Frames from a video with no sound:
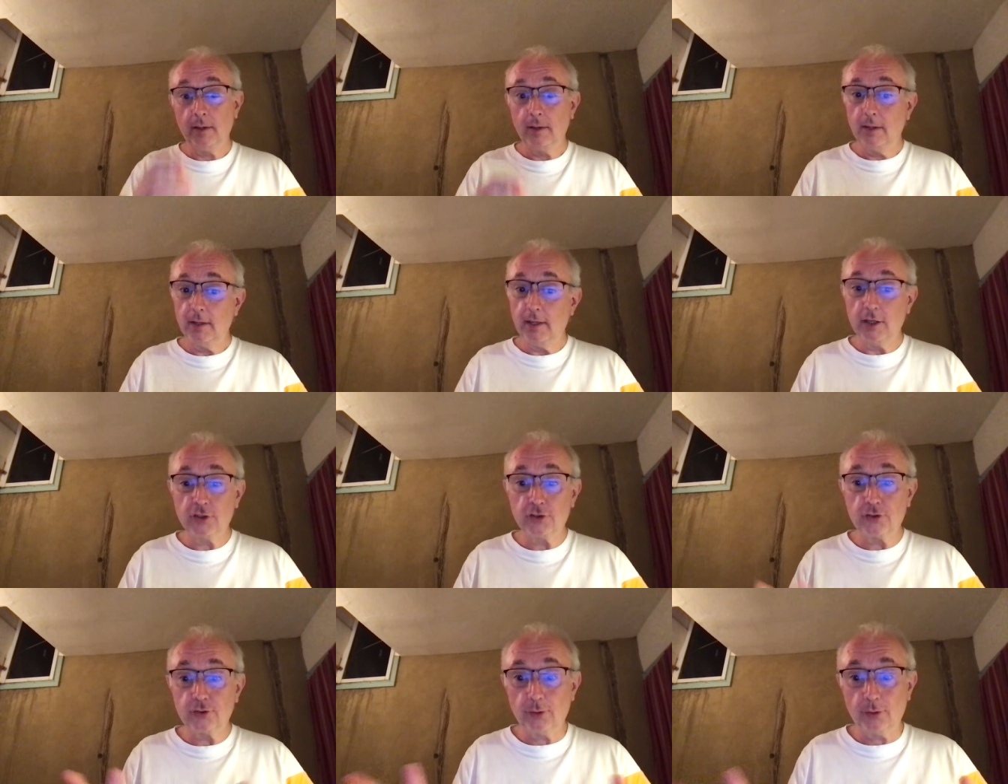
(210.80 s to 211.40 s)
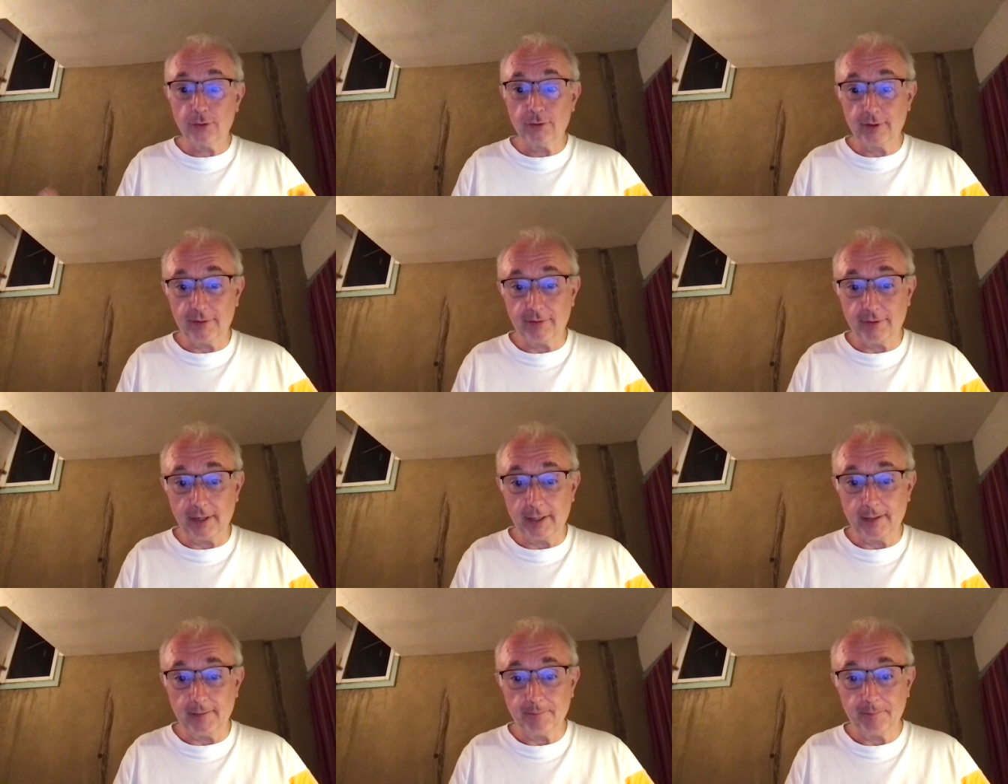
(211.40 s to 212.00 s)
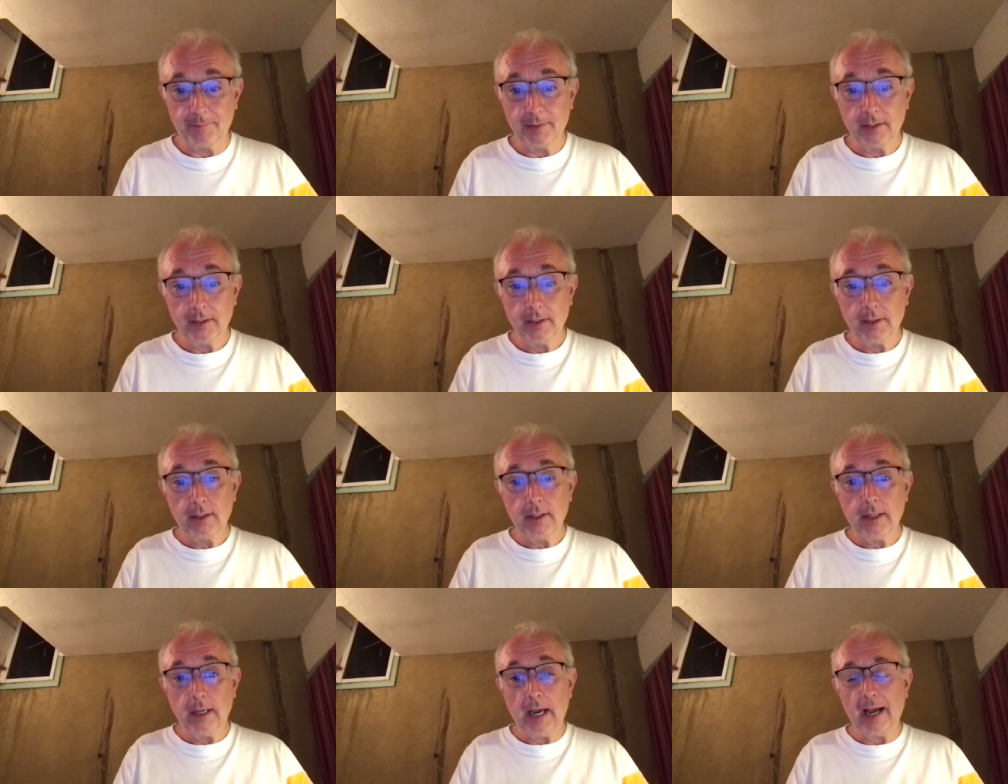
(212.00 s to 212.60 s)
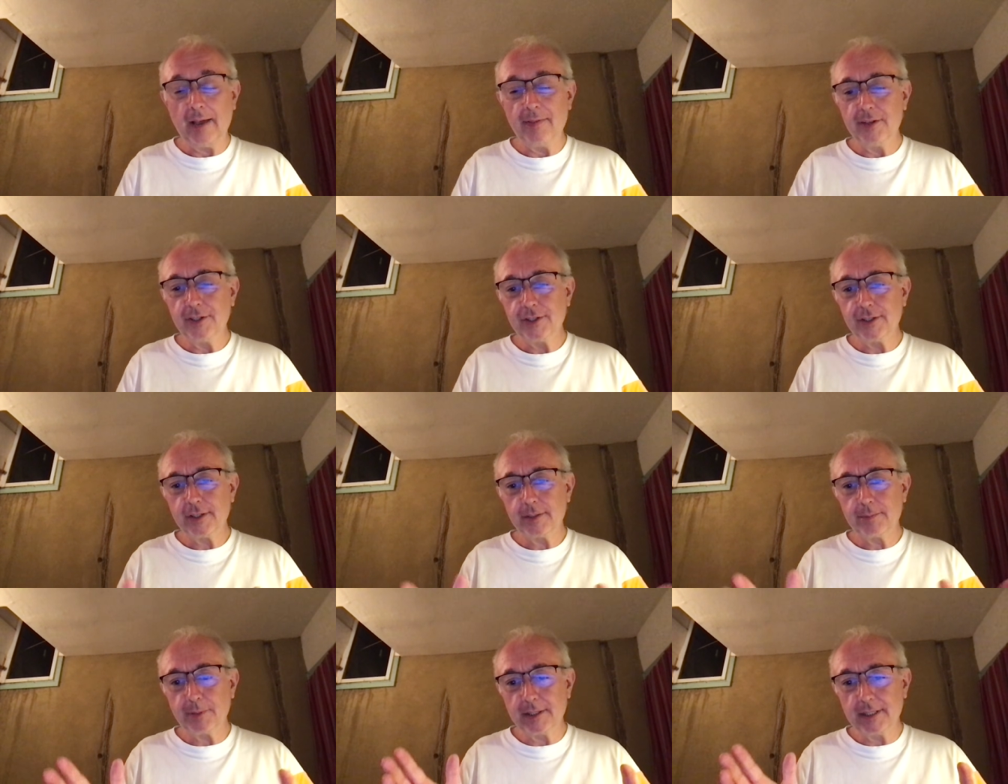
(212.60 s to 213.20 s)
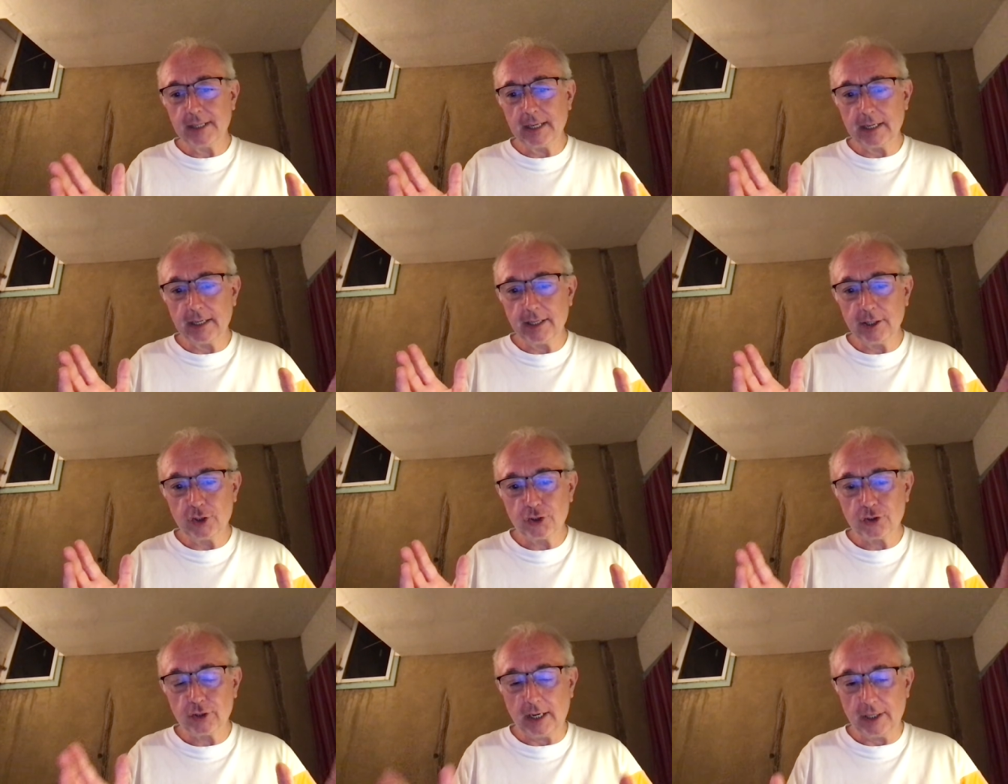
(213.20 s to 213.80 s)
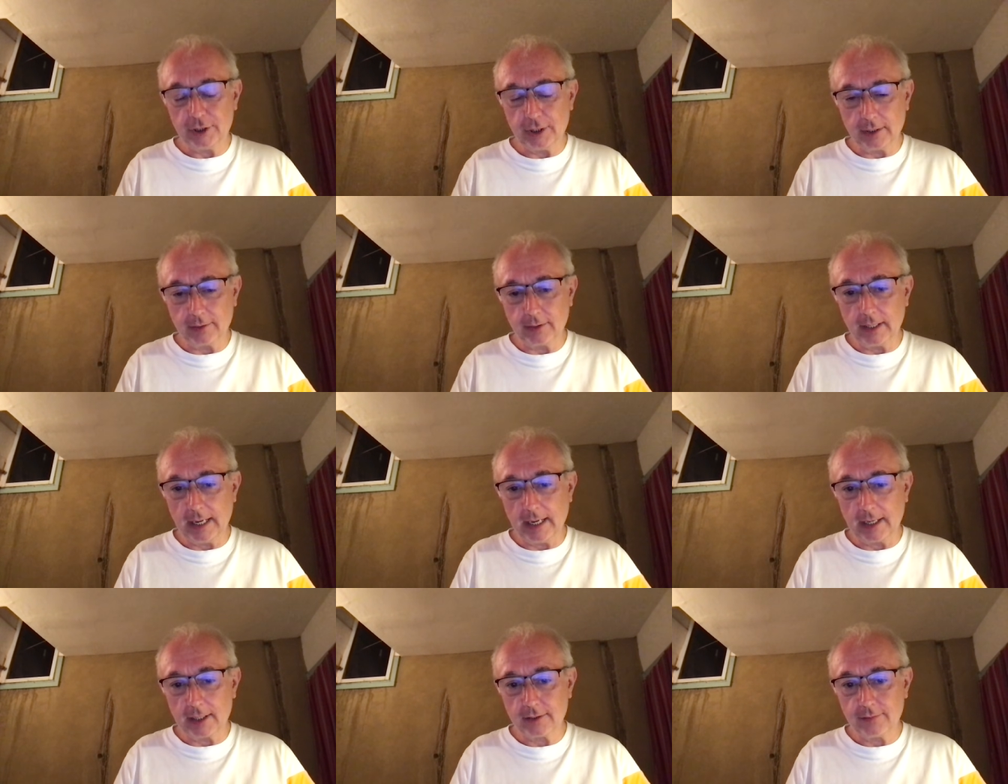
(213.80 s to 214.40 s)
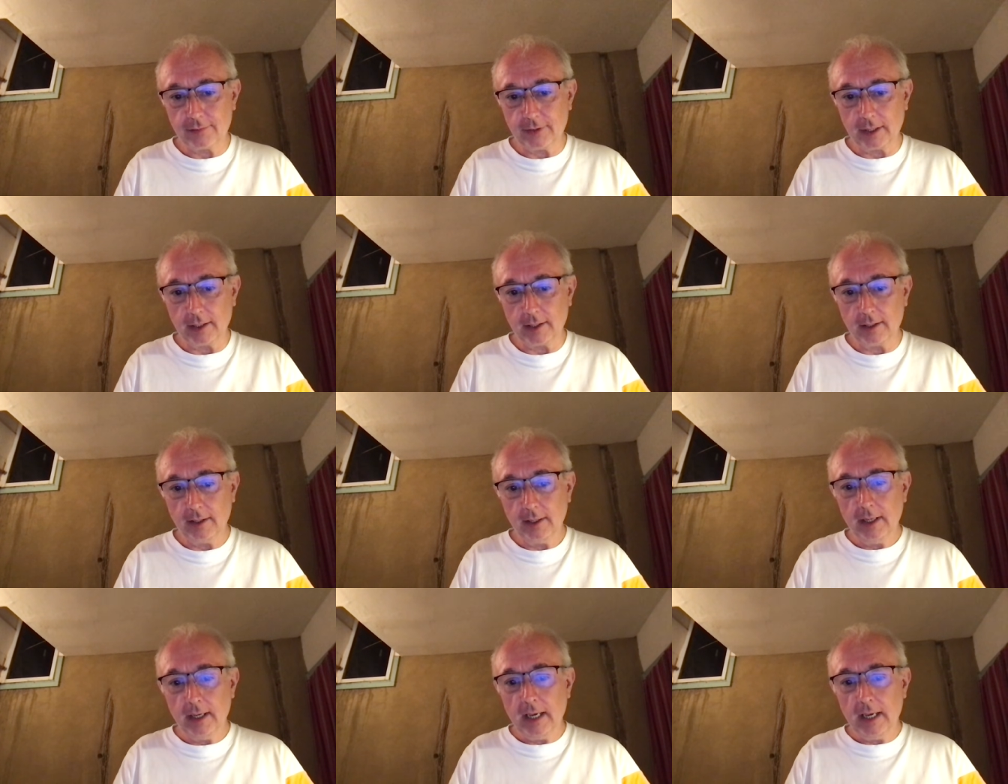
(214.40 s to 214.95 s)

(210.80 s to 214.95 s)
Extraordinary figure. And this is particularly tragic, the next figure